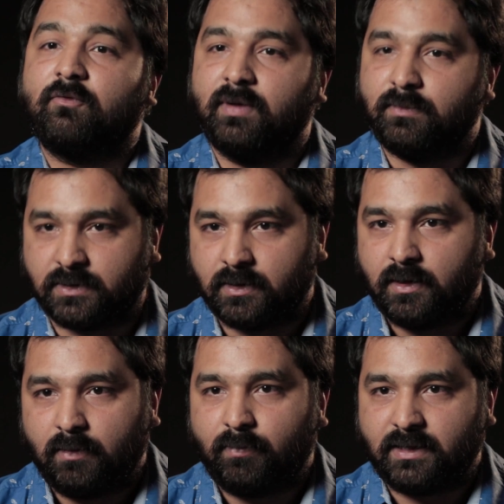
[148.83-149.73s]
films
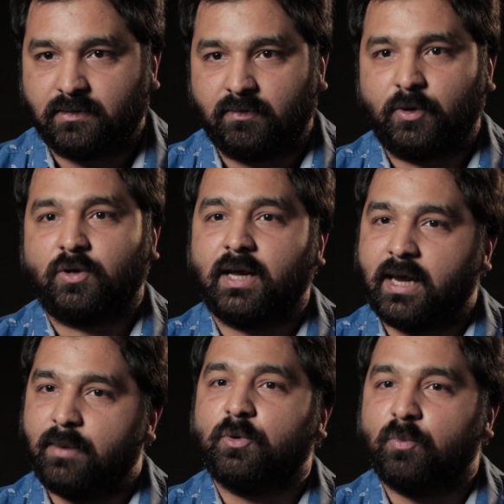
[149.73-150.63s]
myself, because I
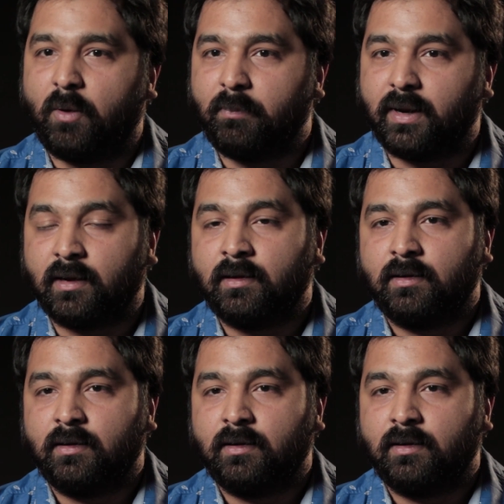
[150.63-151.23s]
came to Bombay